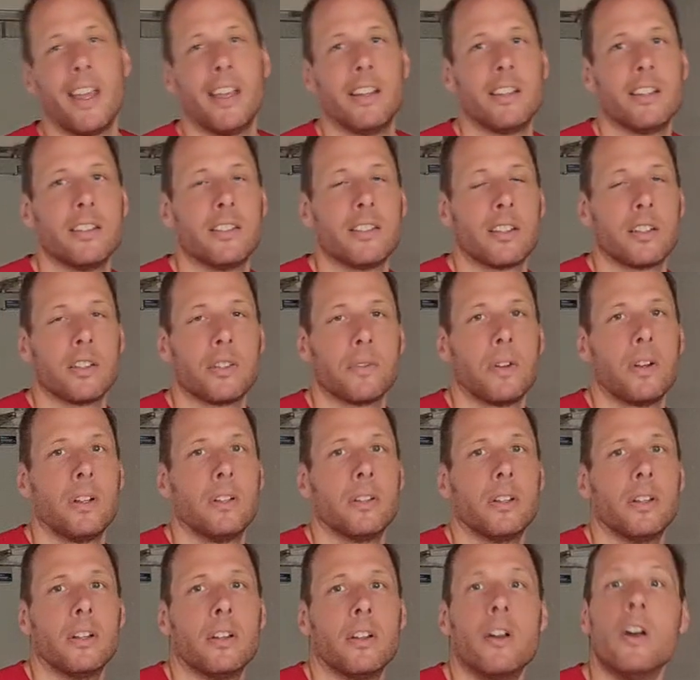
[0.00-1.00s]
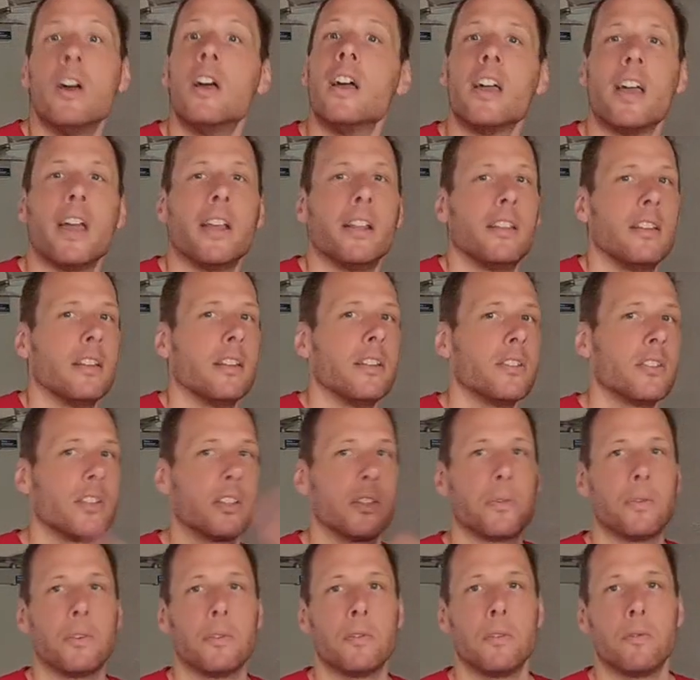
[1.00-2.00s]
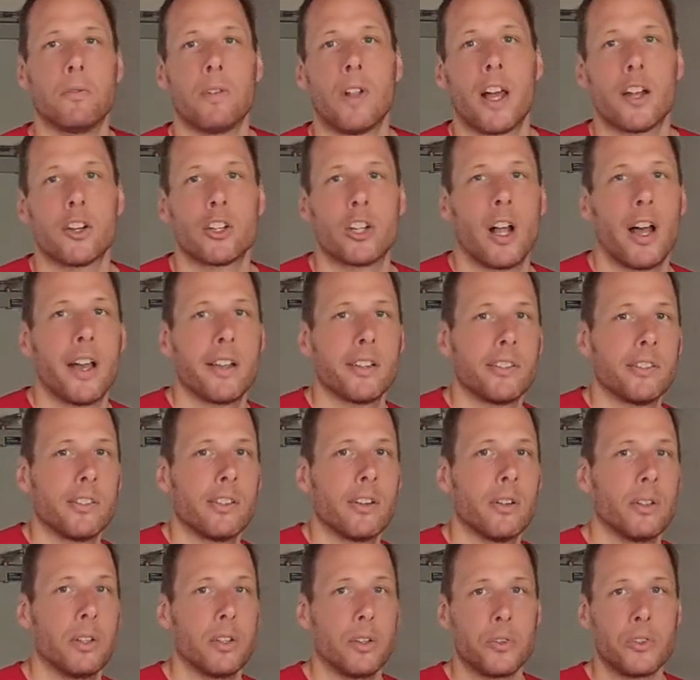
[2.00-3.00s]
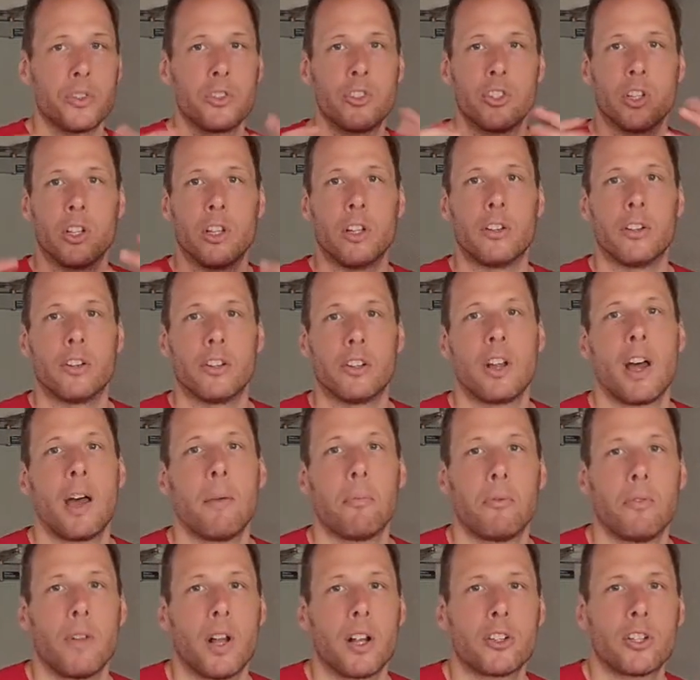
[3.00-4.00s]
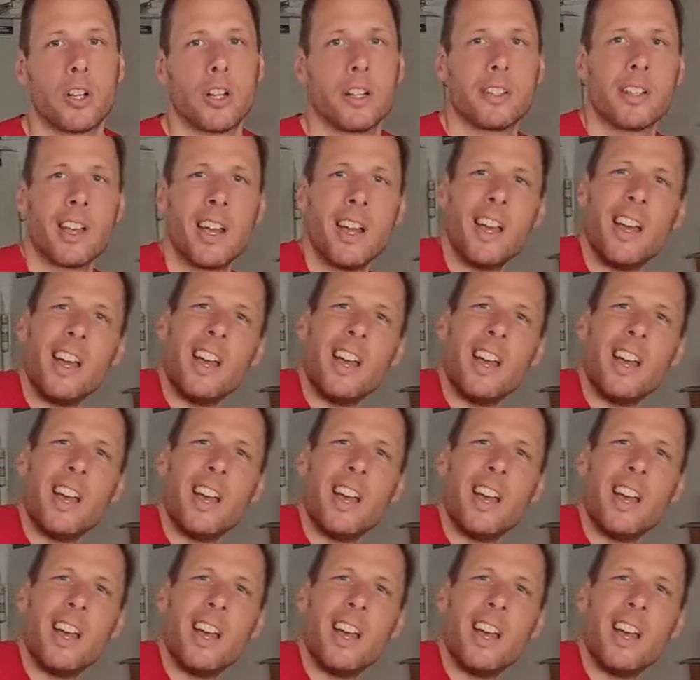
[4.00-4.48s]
18-650 flashlights, you know, those cylinder type flashlights.